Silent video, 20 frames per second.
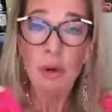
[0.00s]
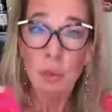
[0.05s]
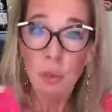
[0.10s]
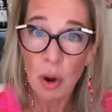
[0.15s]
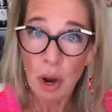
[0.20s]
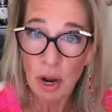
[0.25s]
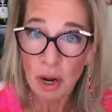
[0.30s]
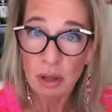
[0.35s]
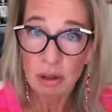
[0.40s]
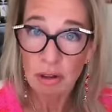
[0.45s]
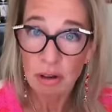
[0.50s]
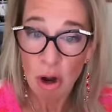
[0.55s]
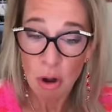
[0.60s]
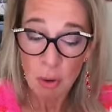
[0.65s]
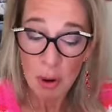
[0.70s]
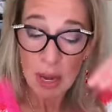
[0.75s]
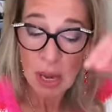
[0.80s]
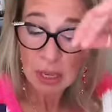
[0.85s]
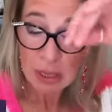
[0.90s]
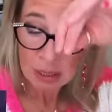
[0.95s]
you work
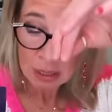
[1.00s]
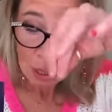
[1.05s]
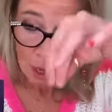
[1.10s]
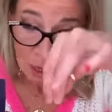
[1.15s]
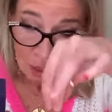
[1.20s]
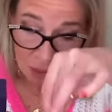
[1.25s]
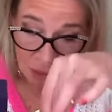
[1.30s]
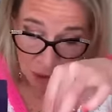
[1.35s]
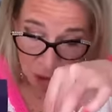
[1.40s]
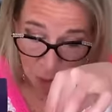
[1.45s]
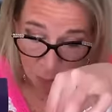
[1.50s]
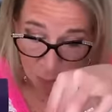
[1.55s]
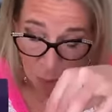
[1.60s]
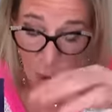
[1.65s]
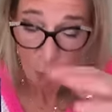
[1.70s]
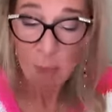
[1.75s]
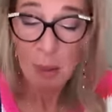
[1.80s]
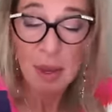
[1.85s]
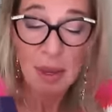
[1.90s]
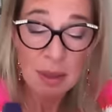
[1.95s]
through it, then you
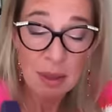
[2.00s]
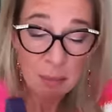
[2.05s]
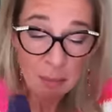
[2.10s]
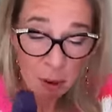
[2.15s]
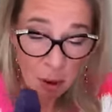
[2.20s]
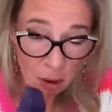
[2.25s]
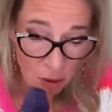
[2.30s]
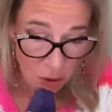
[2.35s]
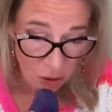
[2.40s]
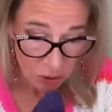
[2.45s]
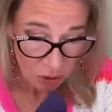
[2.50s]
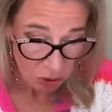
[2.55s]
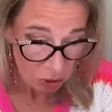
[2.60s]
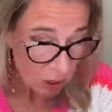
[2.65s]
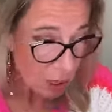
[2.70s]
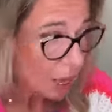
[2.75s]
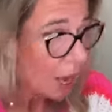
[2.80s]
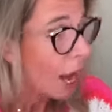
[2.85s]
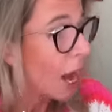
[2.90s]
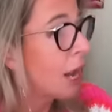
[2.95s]
pop it in the box
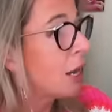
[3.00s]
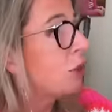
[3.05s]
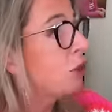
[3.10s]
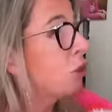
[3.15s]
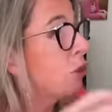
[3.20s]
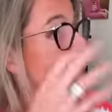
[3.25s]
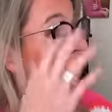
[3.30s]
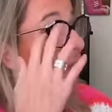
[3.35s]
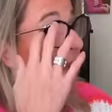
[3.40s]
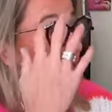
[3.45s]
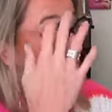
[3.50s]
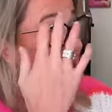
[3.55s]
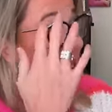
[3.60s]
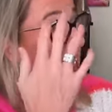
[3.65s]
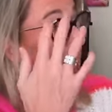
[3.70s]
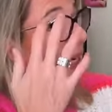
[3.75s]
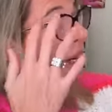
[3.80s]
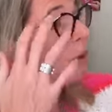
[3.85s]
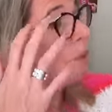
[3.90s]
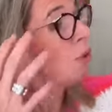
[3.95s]
and you
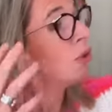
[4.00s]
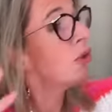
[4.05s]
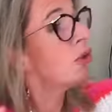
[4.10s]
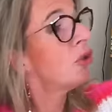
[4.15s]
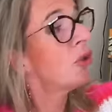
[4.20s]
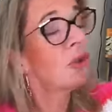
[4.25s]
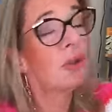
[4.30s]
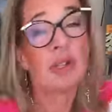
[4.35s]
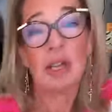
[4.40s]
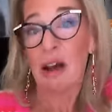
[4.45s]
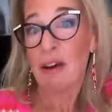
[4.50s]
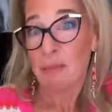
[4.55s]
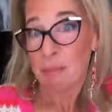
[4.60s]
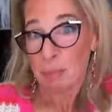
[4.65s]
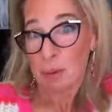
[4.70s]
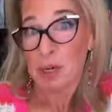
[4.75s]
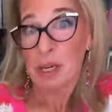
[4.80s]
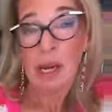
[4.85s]
physically watch yourself